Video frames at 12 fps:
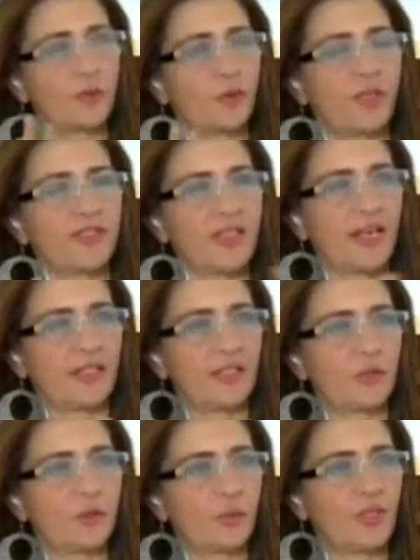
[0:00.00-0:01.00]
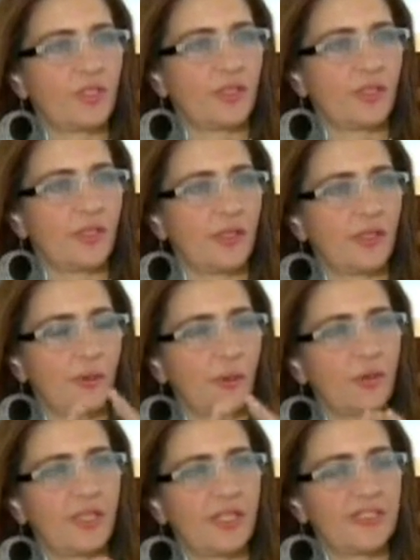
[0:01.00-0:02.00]
you exactly do within the
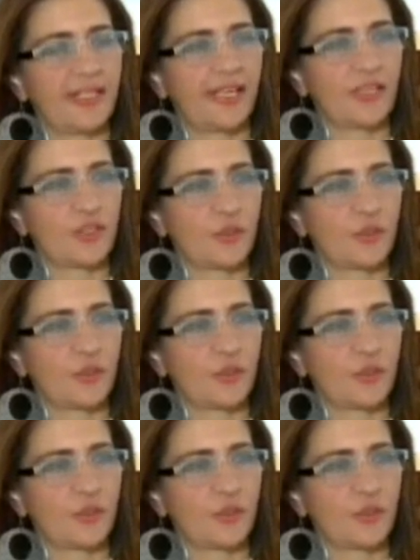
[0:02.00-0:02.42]
organization?